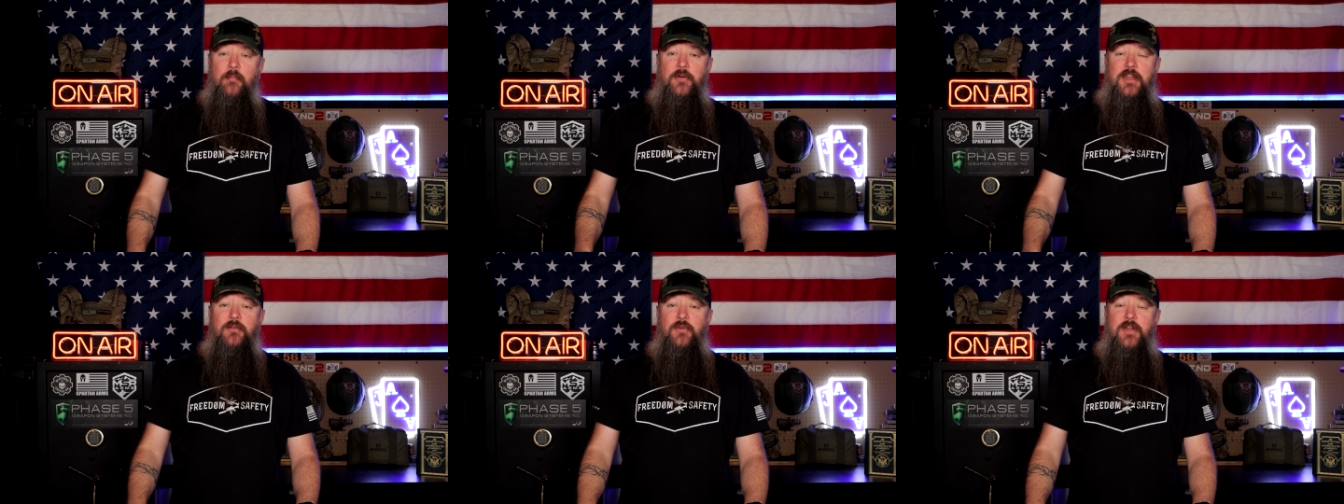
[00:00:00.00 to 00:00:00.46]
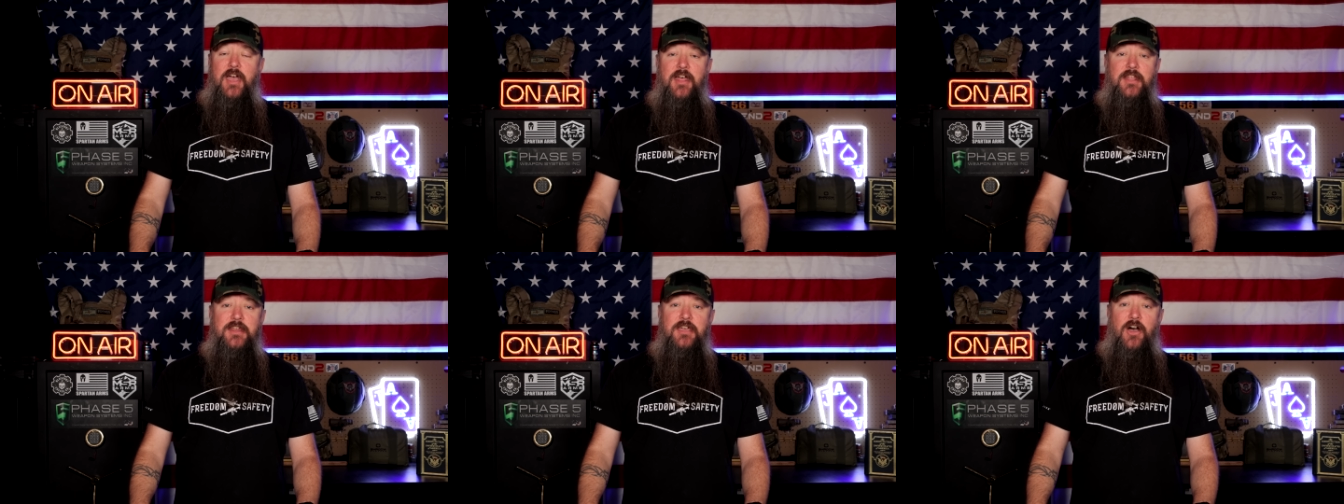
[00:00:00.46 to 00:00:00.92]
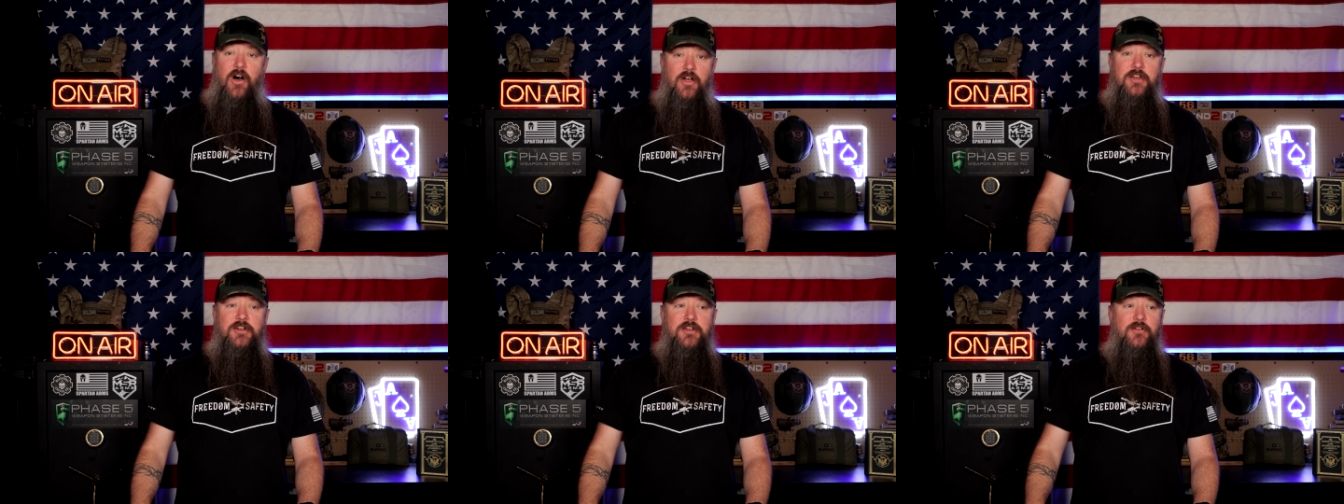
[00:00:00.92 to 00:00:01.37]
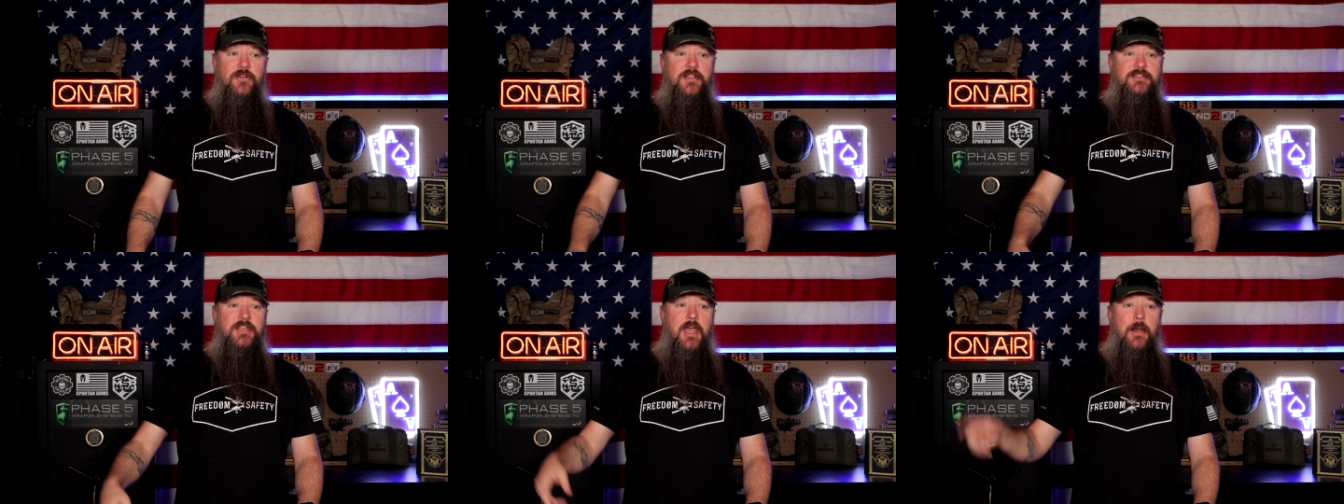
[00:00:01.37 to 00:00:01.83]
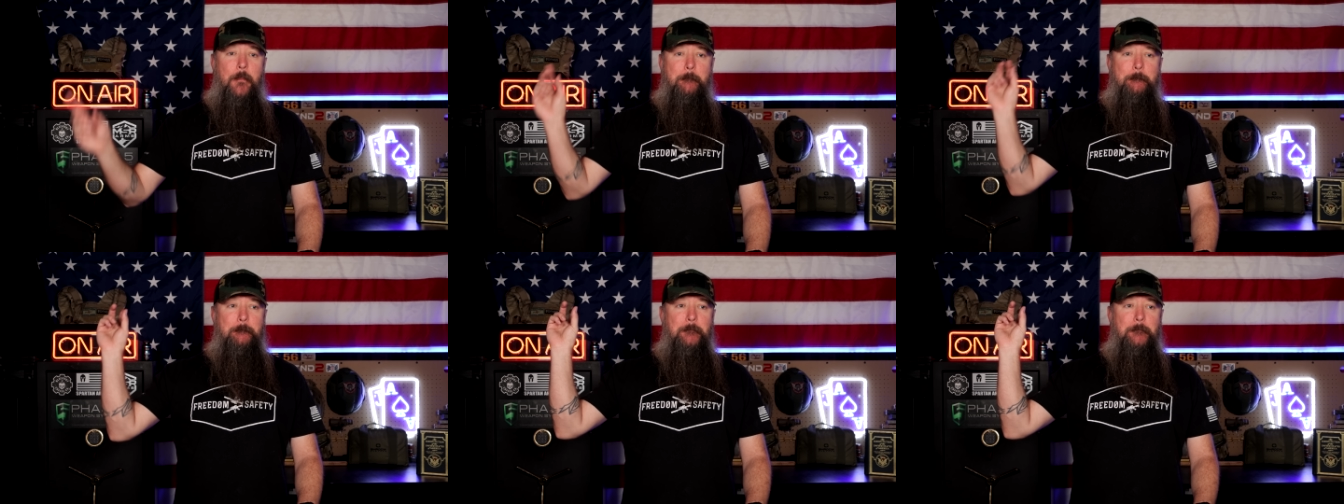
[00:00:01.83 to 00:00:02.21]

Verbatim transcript: But in reality, all you're doing is saying,